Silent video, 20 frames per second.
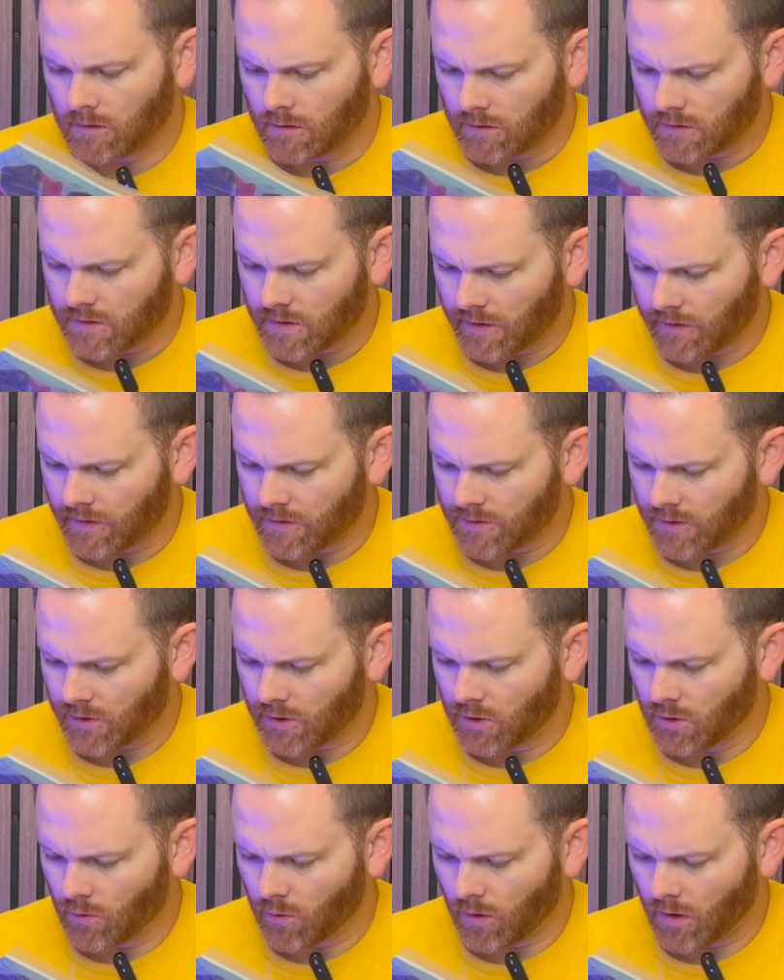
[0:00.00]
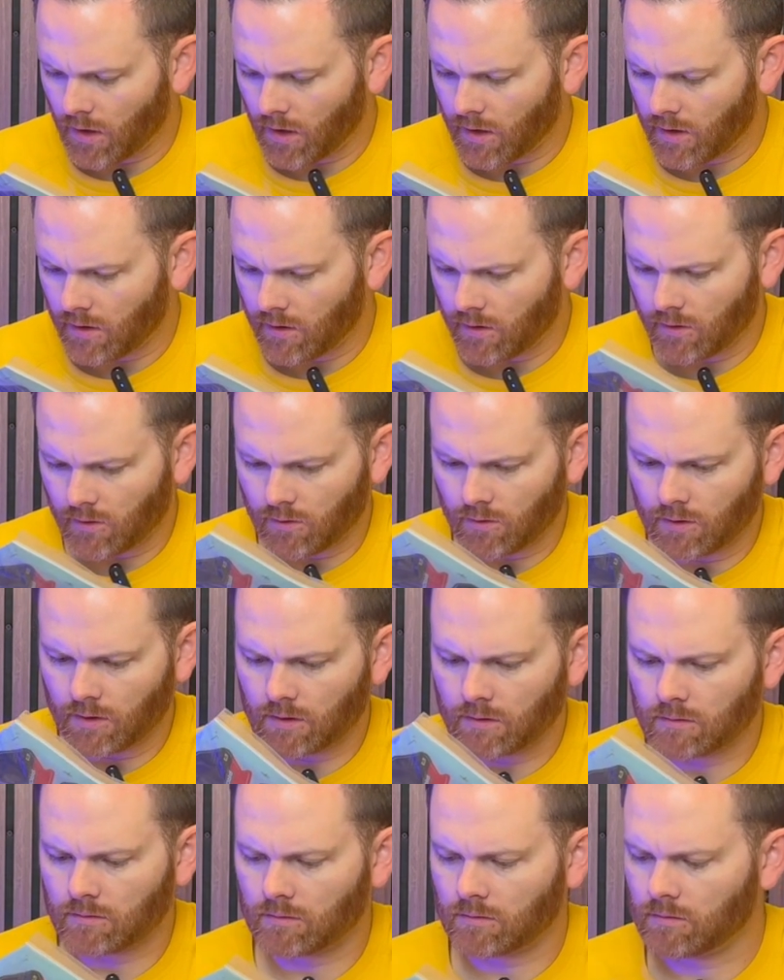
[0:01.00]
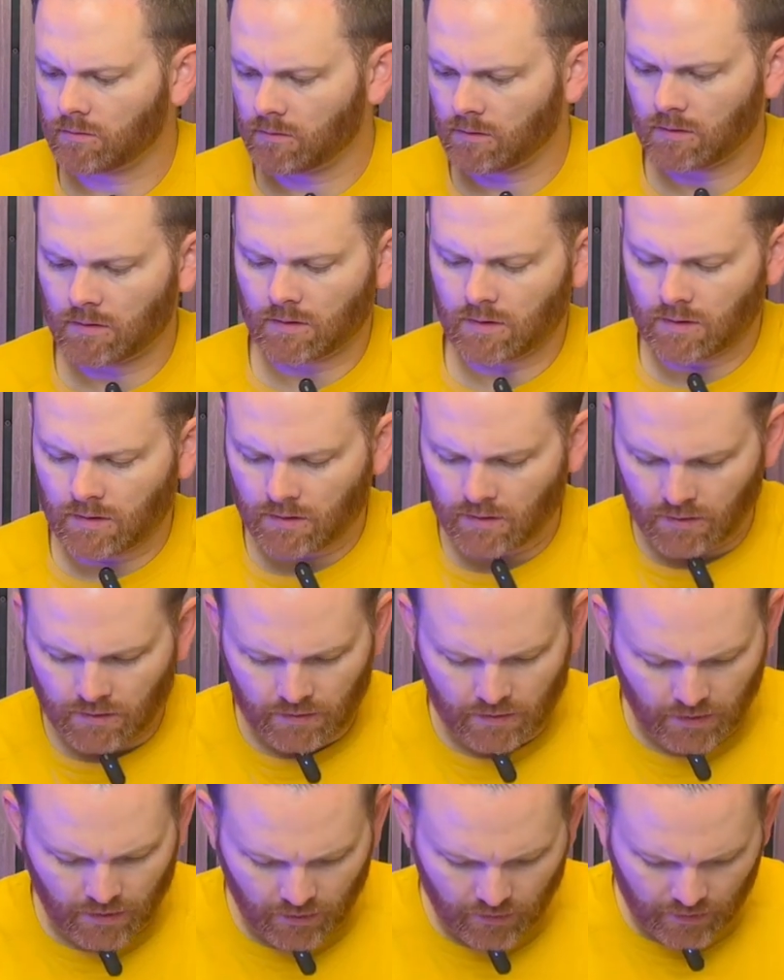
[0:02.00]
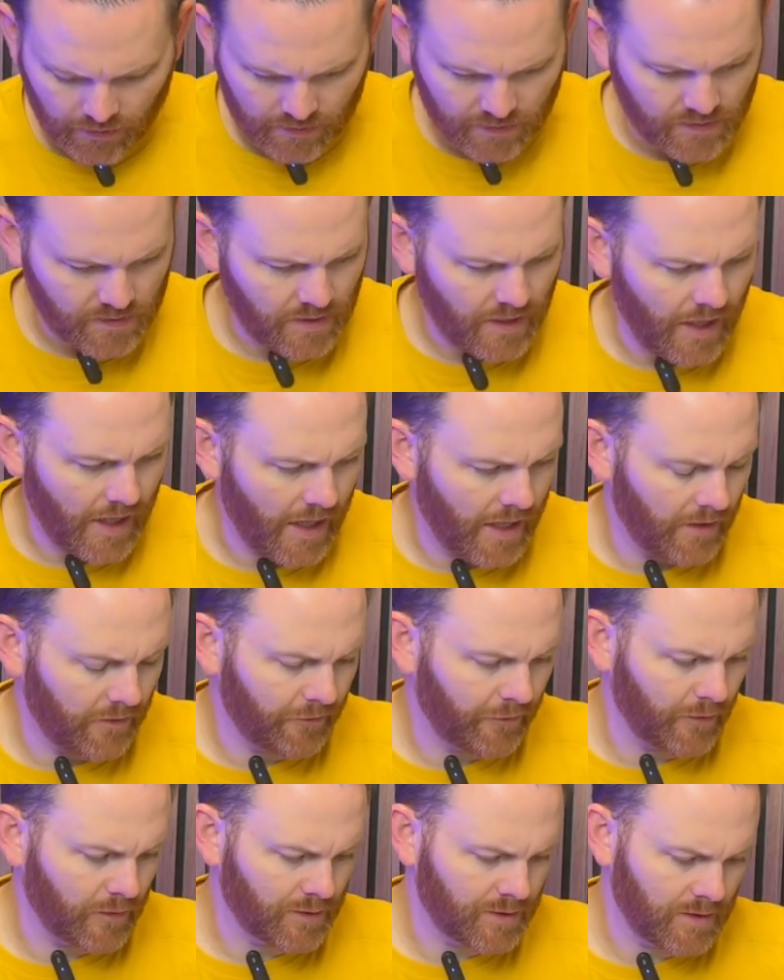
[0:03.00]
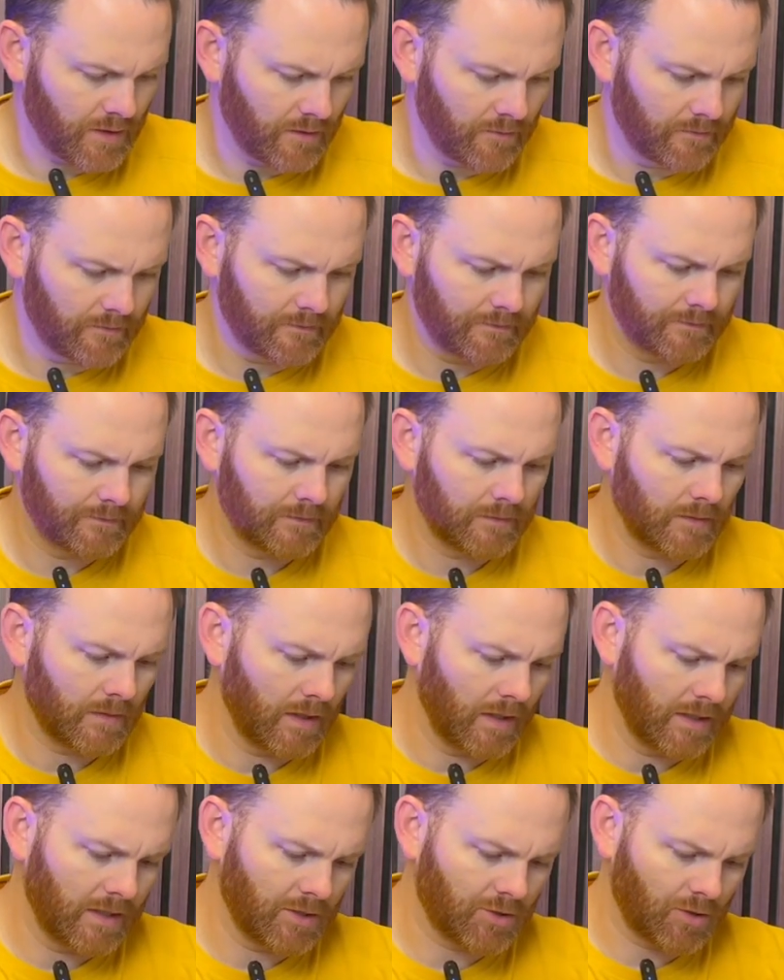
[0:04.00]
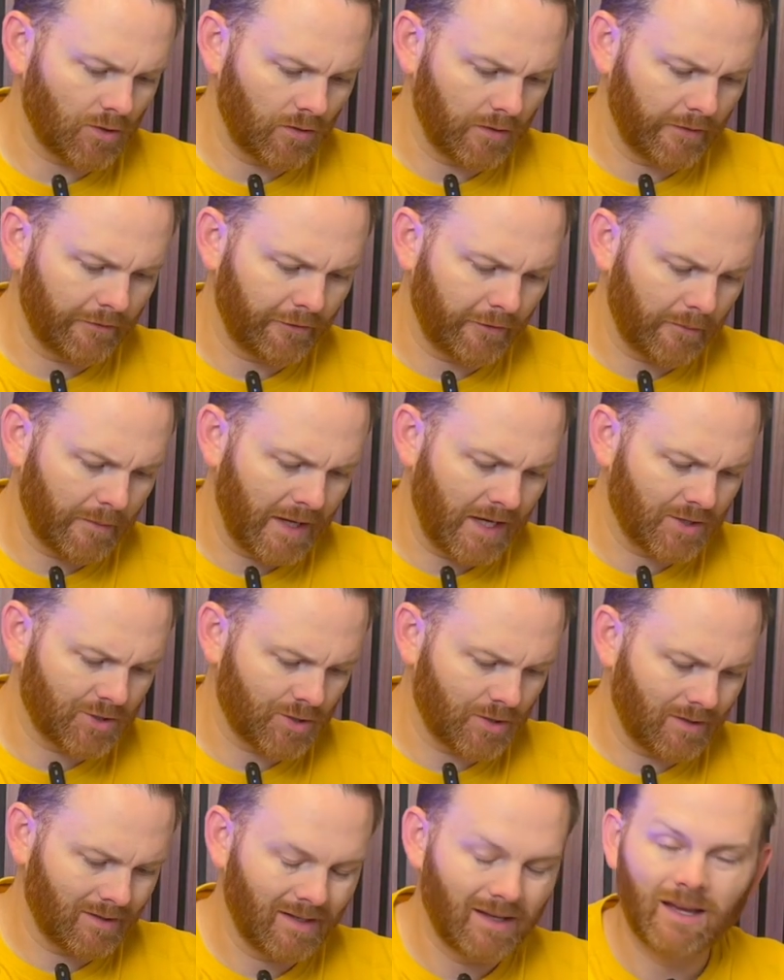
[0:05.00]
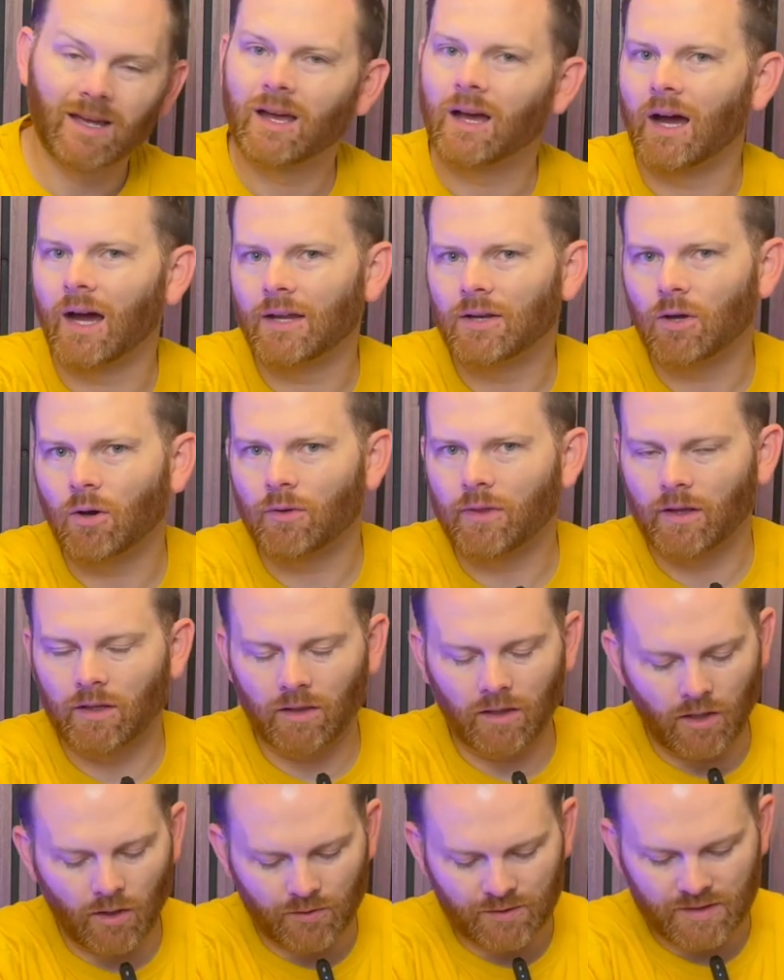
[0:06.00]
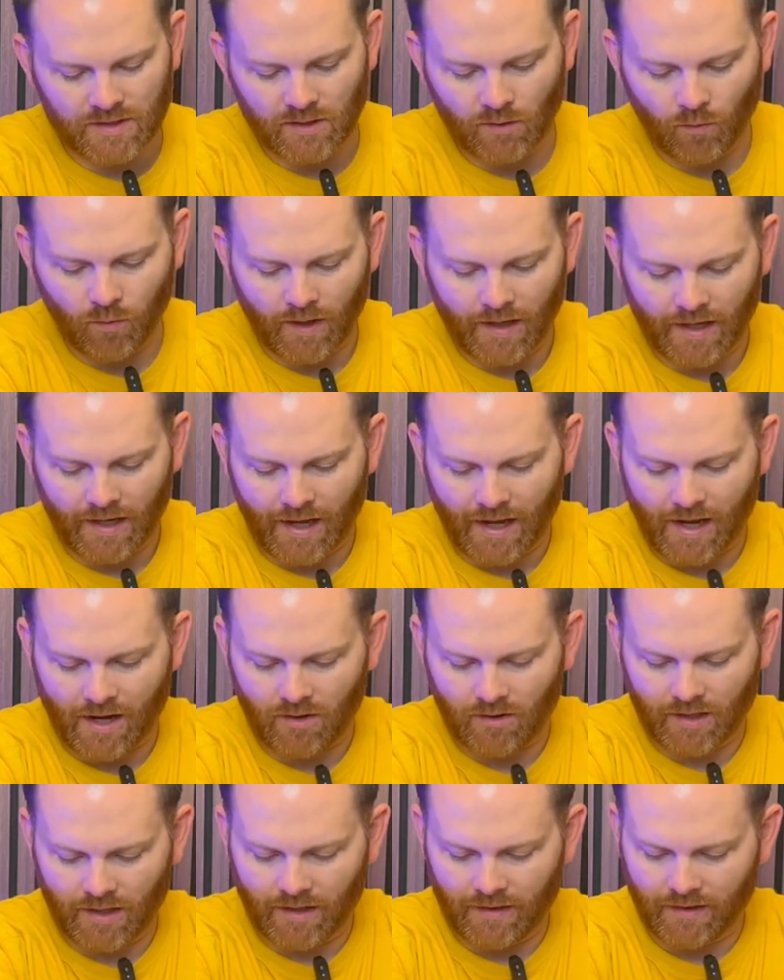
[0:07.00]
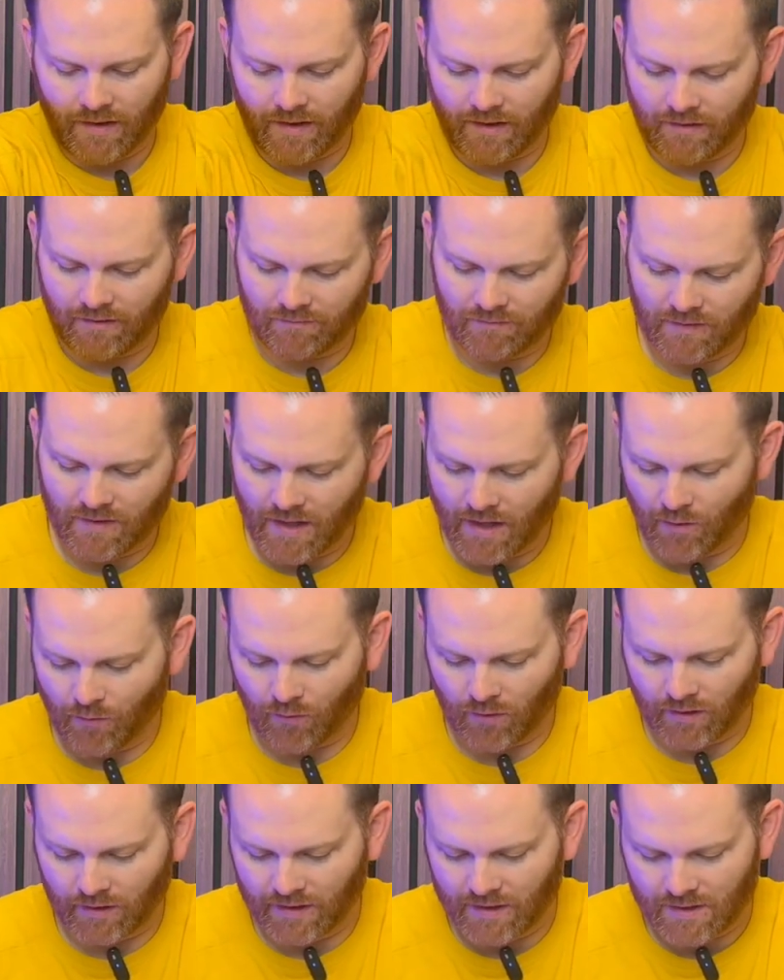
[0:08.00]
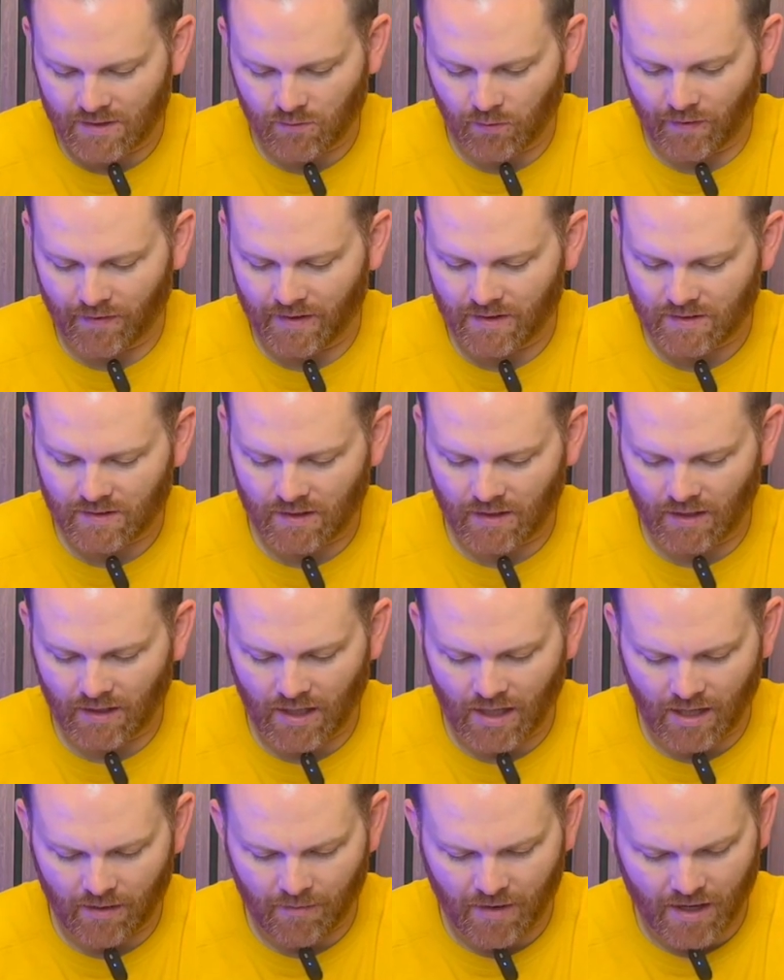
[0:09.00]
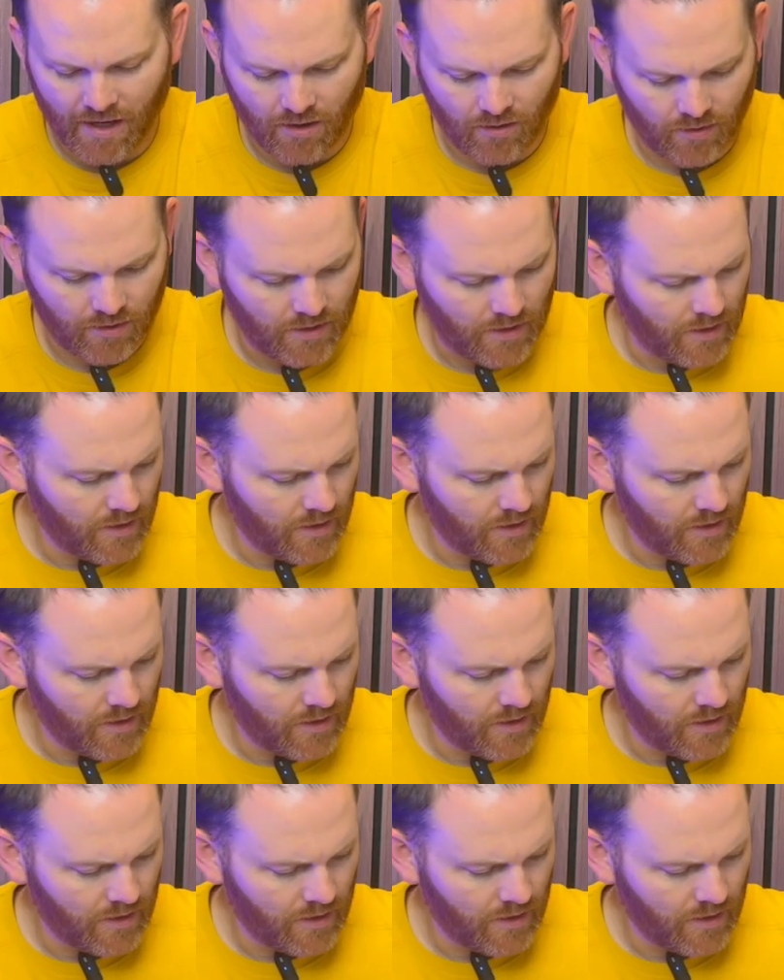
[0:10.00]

Looks like there's a QR code that you can scan for some additional information. I know that LOSI went out and they released, when this thing came out,